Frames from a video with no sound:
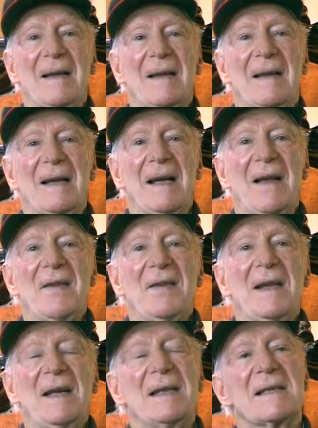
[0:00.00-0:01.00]
The other
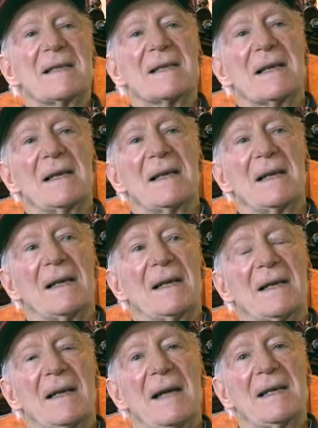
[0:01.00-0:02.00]
thing is,
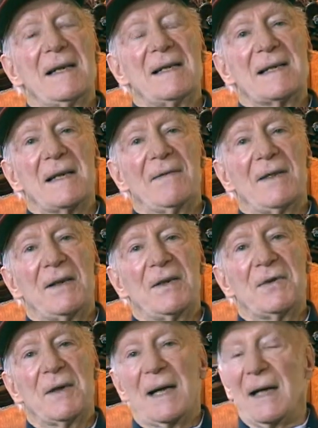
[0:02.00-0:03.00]
in
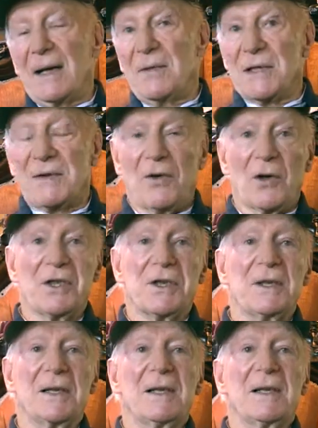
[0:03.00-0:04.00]
1972, again, I was
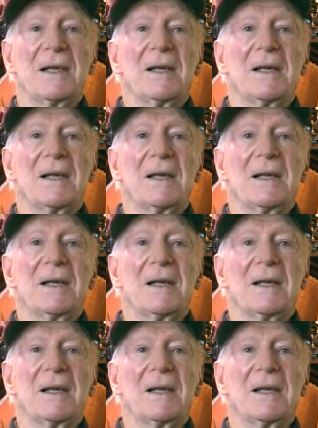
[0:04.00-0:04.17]
fortunate.